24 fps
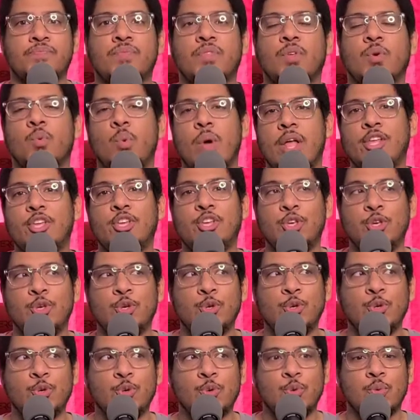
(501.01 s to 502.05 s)
when
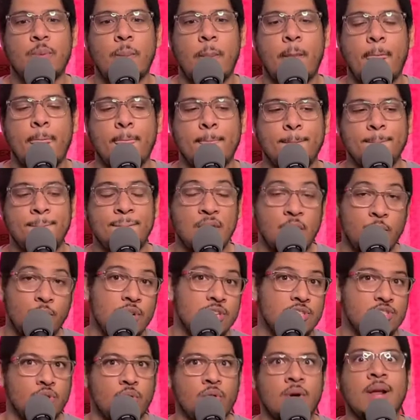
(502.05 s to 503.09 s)
you
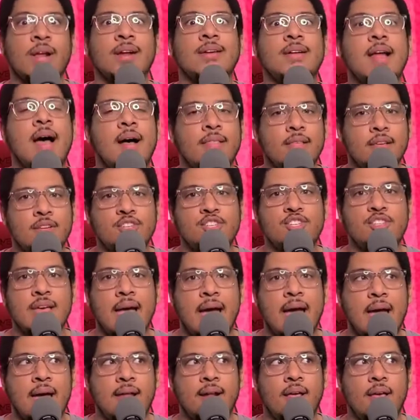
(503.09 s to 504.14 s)
notice or acknowledge
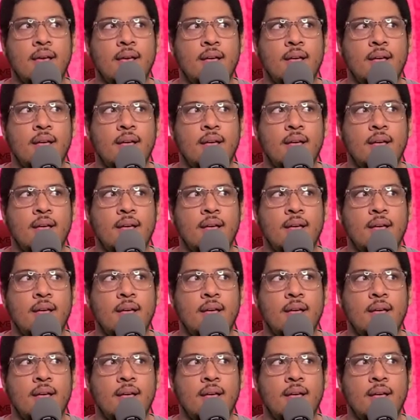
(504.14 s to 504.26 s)
that